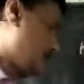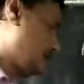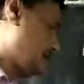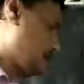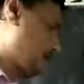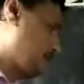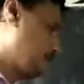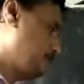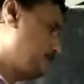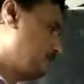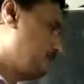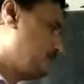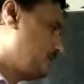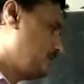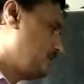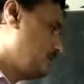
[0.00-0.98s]
here now.
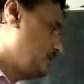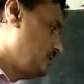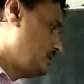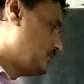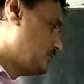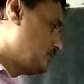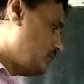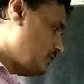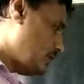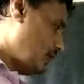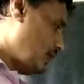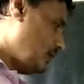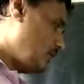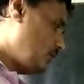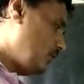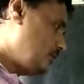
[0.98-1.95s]
So
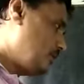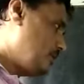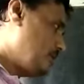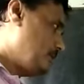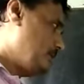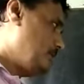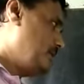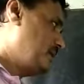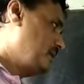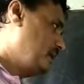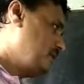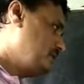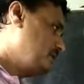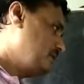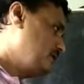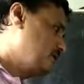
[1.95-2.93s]
now
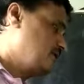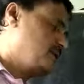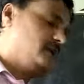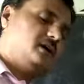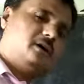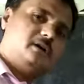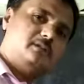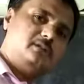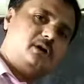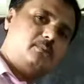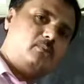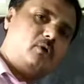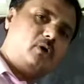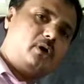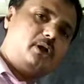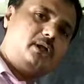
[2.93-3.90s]
because this the
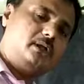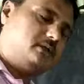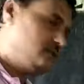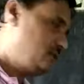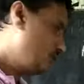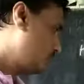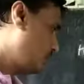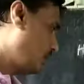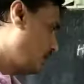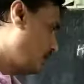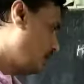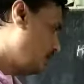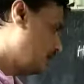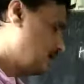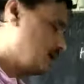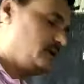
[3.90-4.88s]
body, this
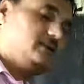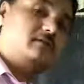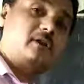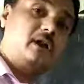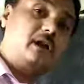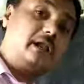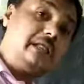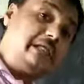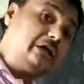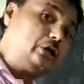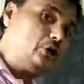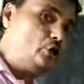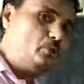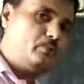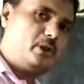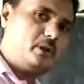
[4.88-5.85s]
point is under
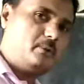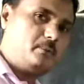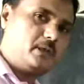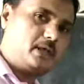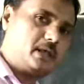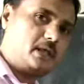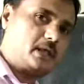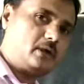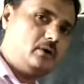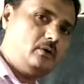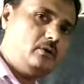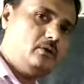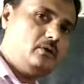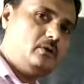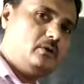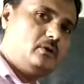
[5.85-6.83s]
equilibrium here now,
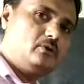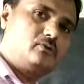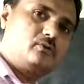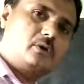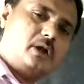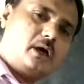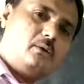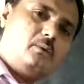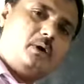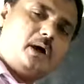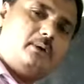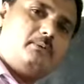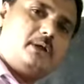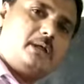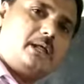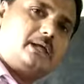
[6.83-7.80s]
so now I
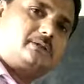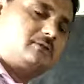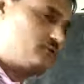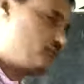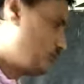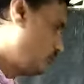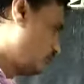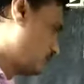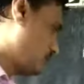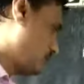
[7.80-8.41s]
will take this force